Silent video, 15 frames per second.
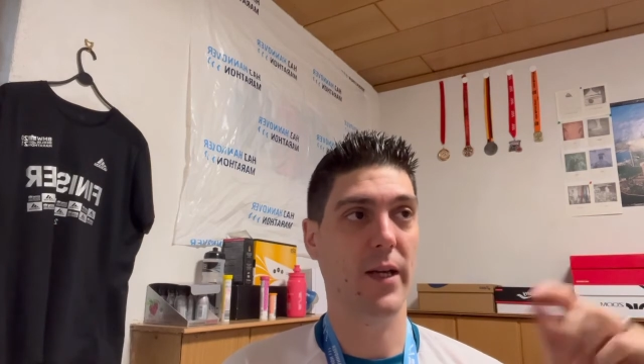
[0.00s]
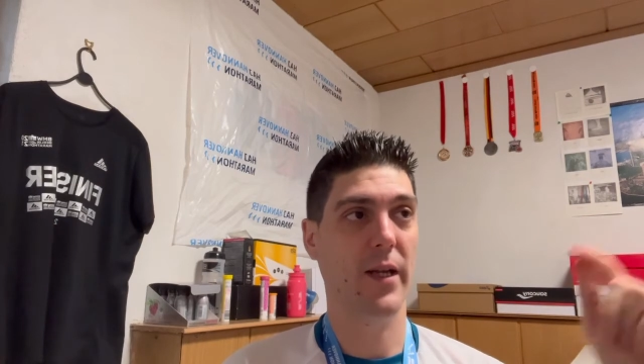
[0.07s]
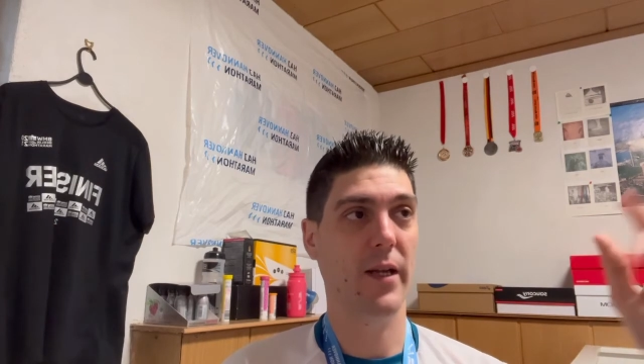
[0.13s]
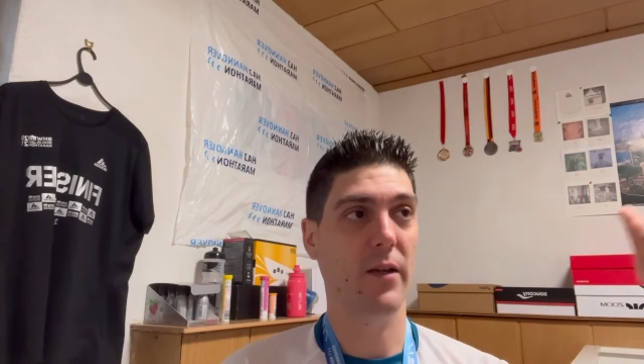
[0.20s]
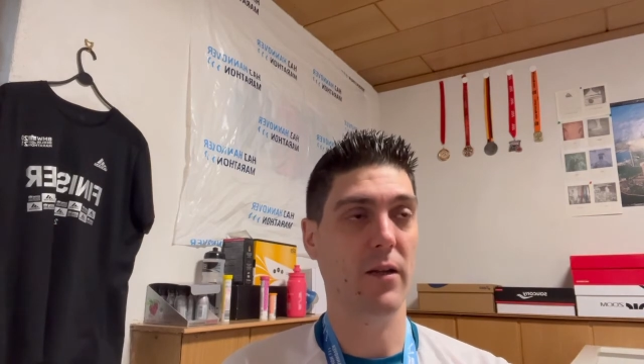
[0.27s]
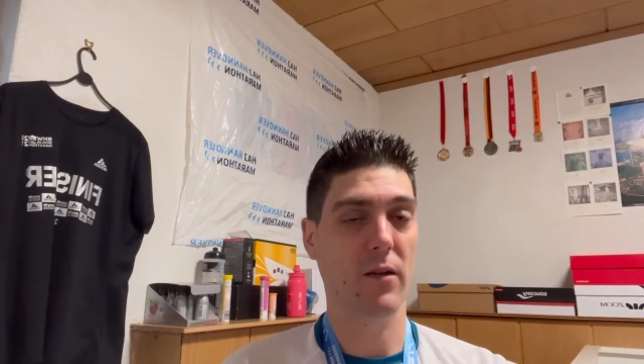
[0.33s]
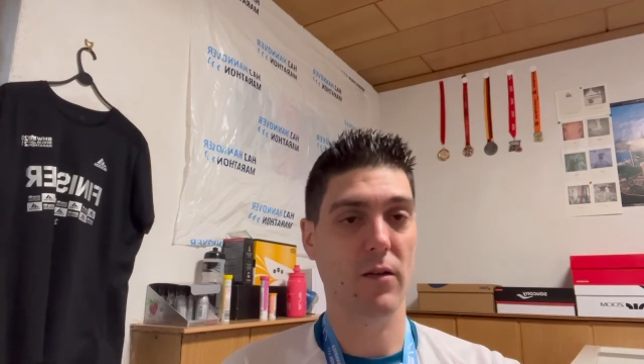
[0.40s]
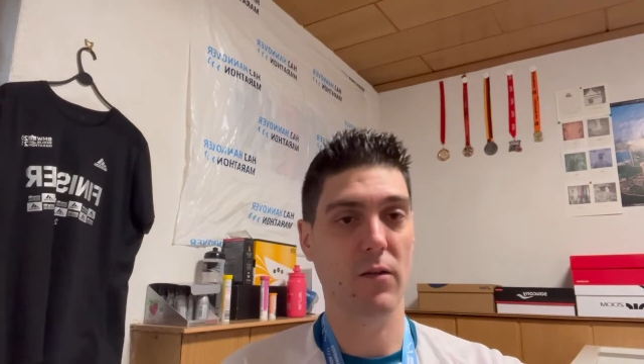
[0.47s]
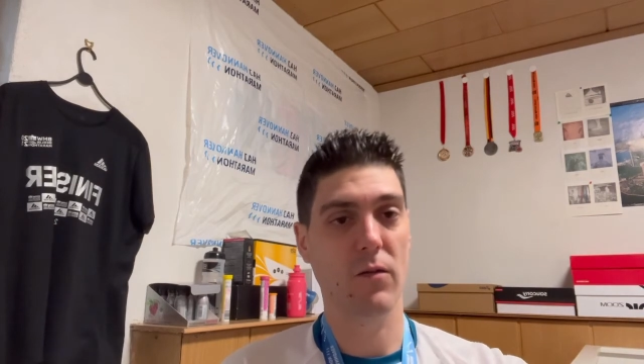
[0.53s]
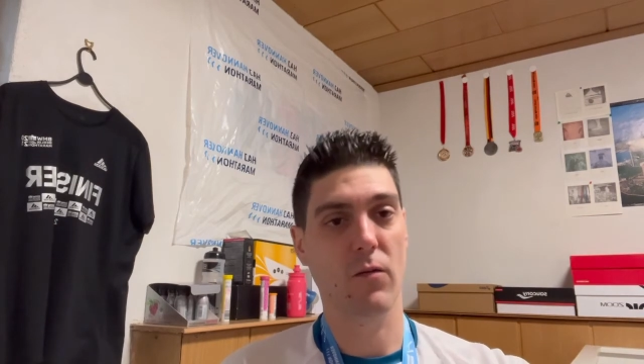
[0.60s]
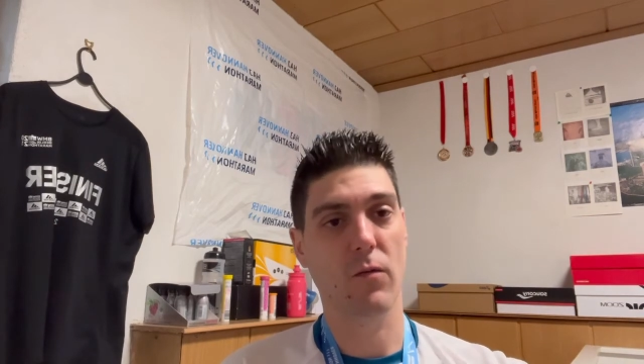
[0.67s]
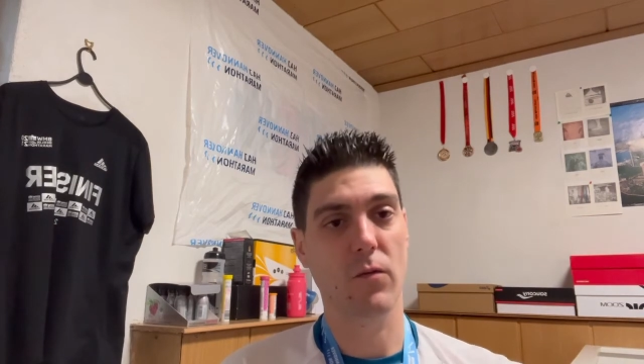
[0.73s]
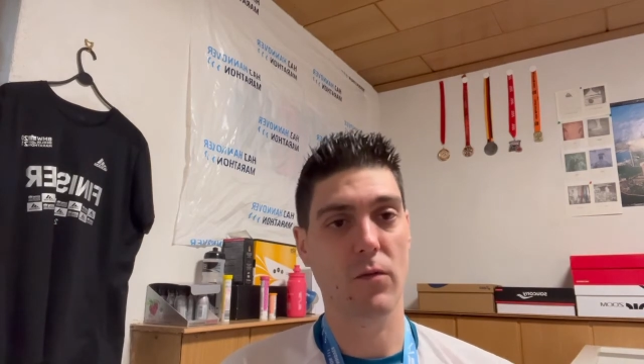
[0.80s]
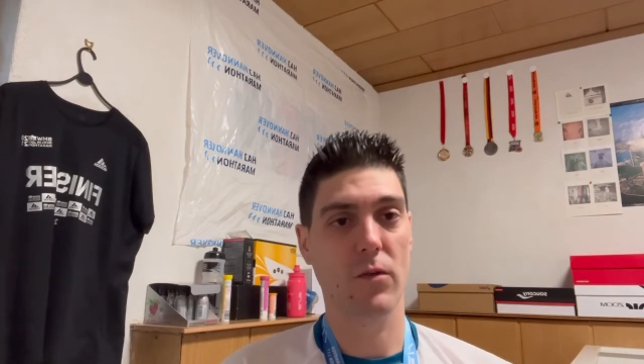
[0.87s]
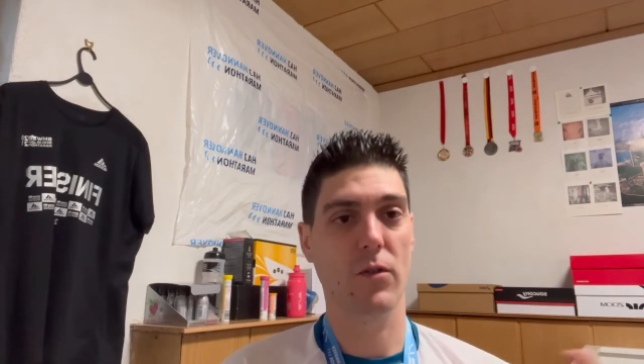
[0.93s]
I
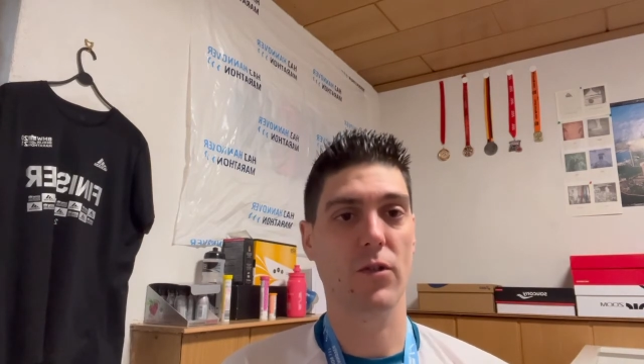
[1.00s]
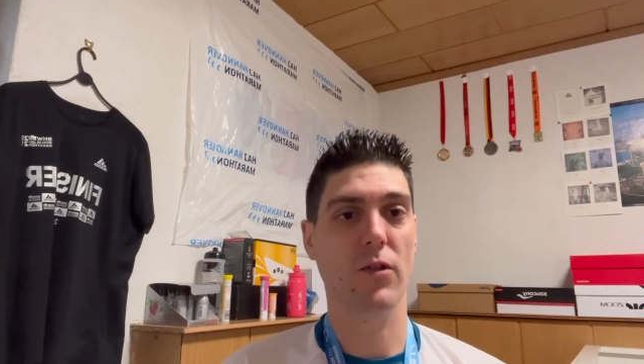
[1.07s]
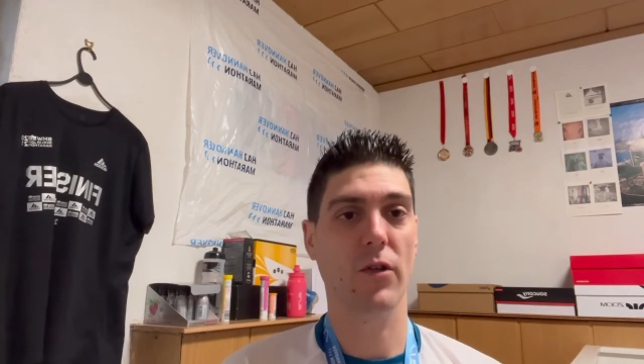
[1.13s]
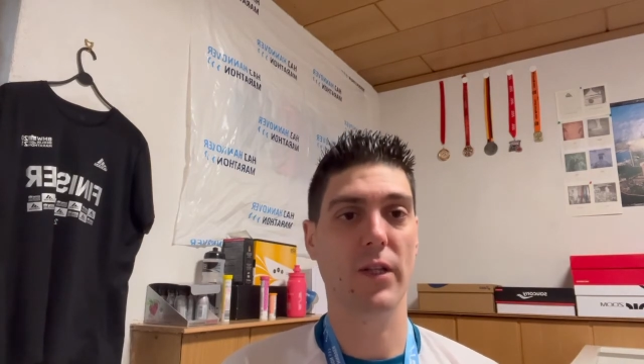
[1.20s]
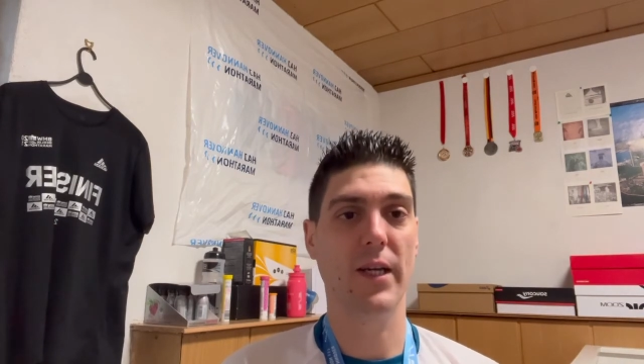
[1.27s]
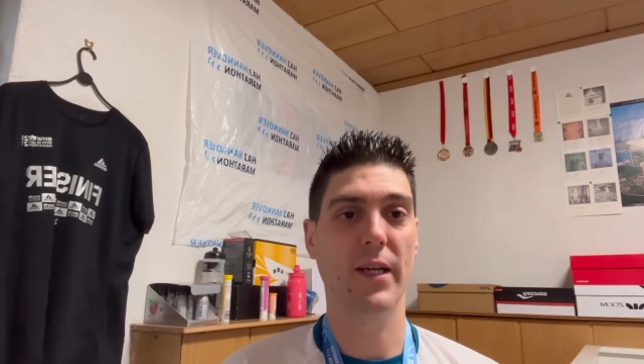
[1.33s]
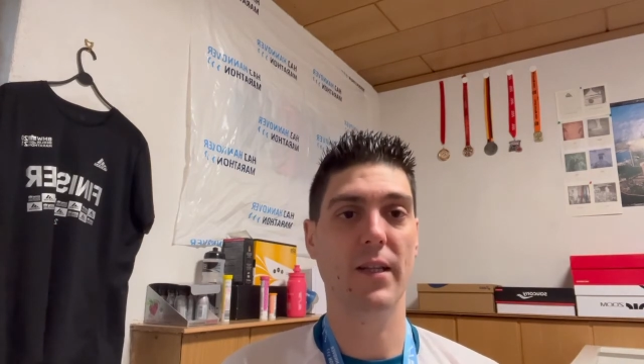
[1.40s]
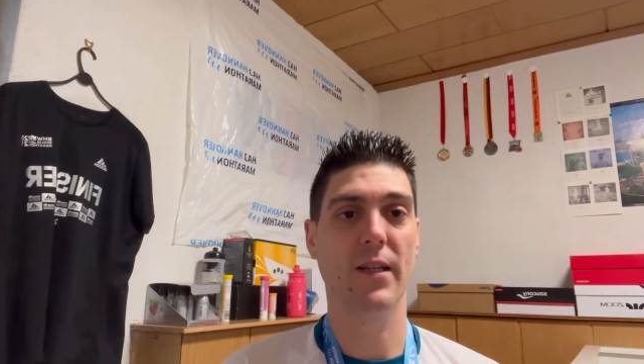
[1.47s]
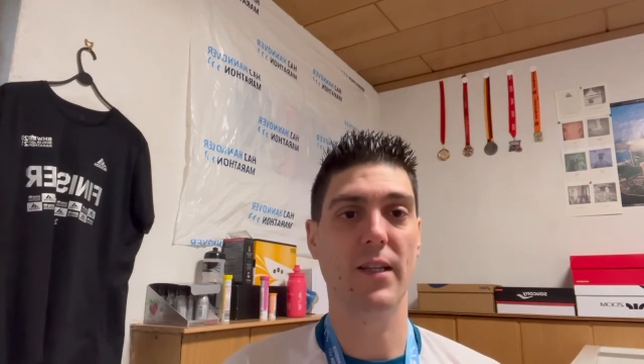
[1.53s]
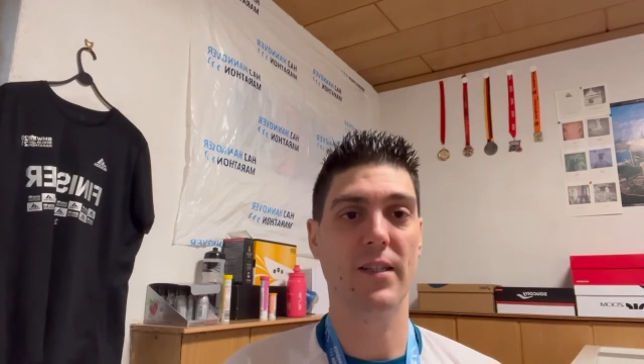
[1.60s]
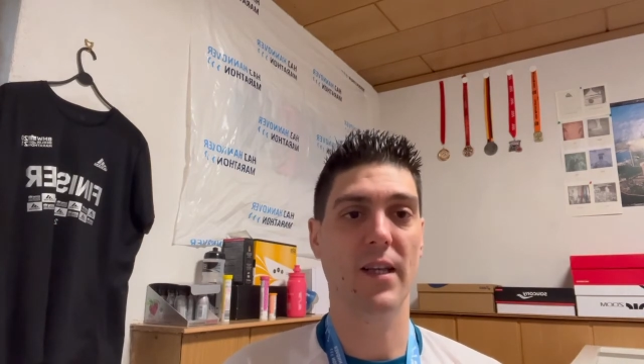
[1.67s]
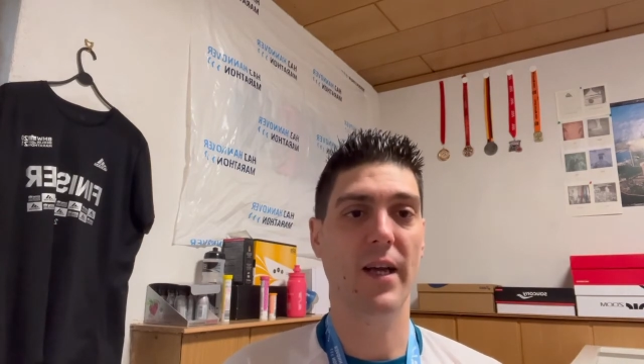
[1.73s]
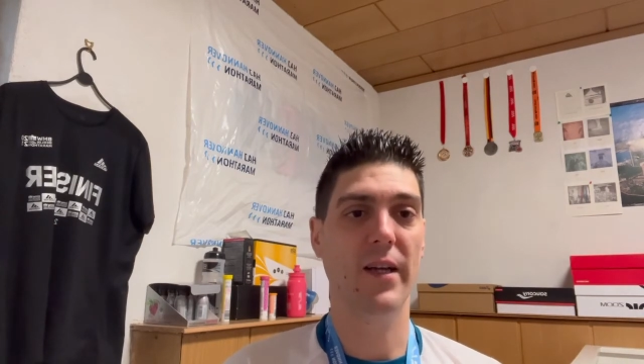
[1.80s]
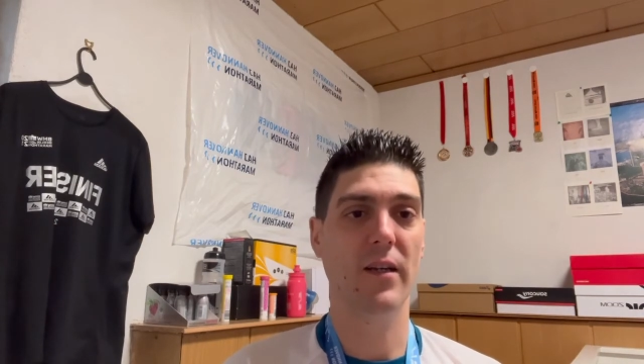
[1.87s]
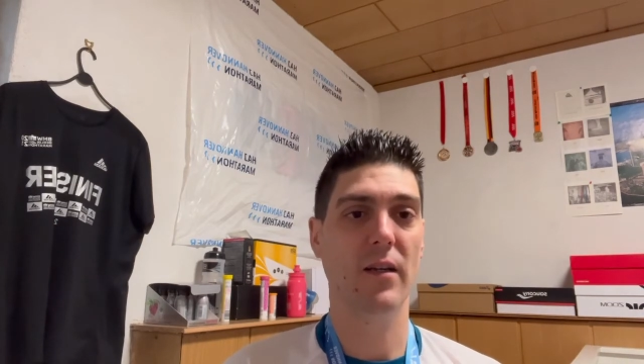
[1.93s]
saw the
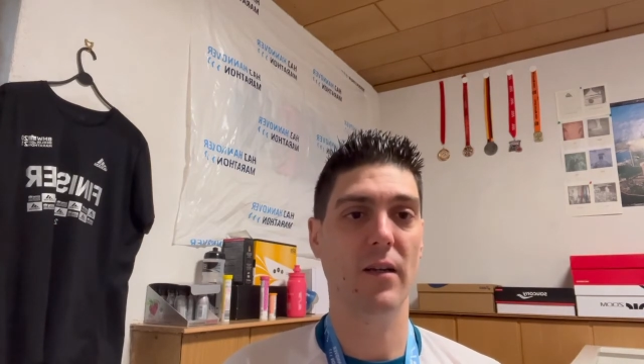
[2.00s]
sign,